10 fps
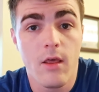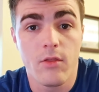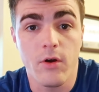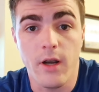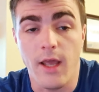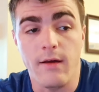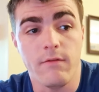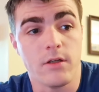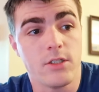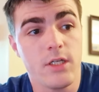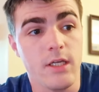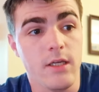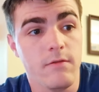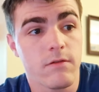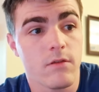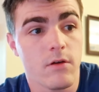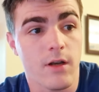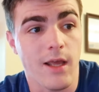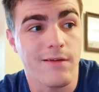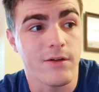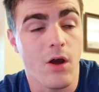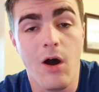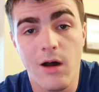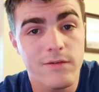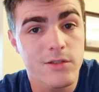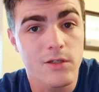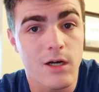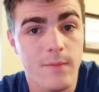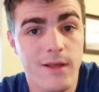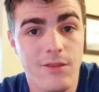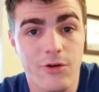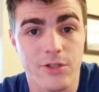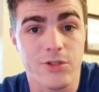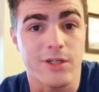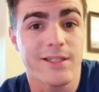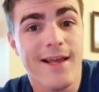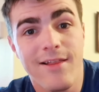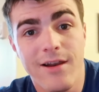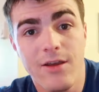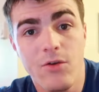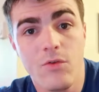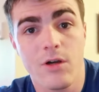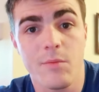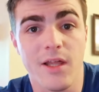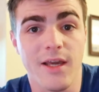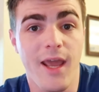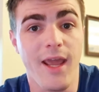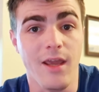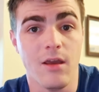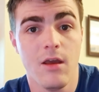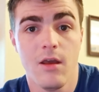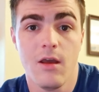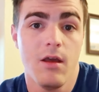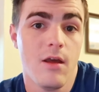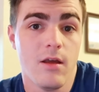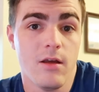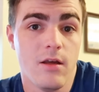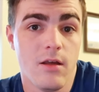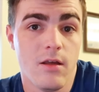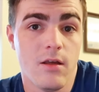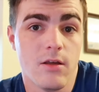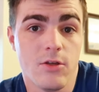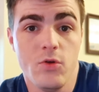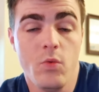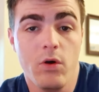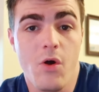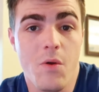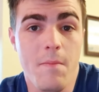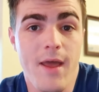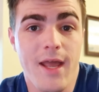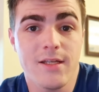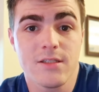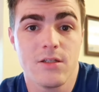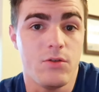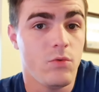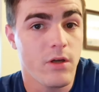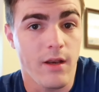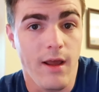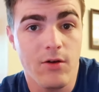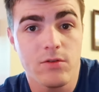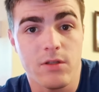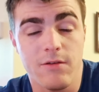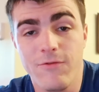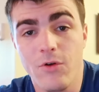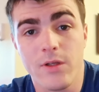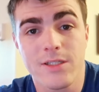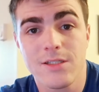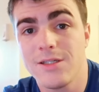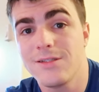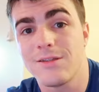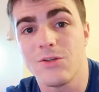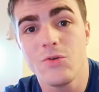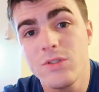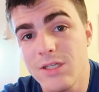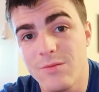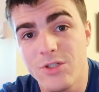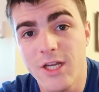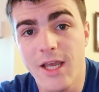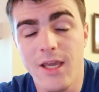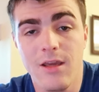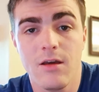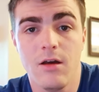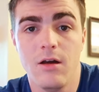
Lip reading: They're gonna have a chief, they're gonna have an officer come in, they're gonna start yelling at you, they're gonna be like, hey, you will go to mast, you will get held to the full extent of the UCMJ.